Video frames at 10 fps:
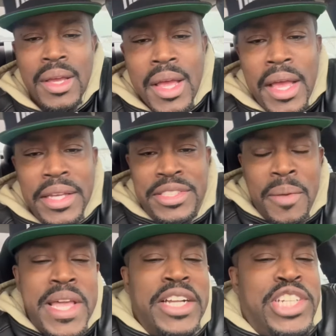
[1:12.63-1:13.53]
And some
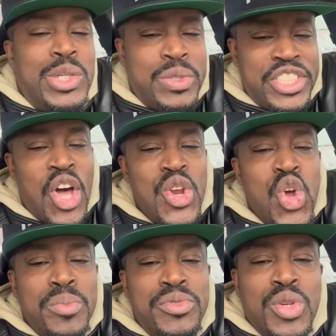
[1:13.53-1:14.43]
of y'all chicks was starting on
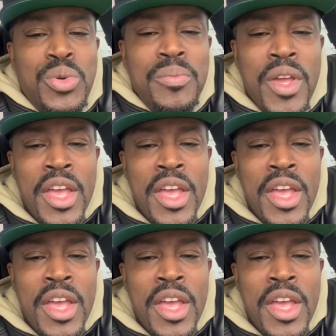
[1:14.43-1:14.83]
them too.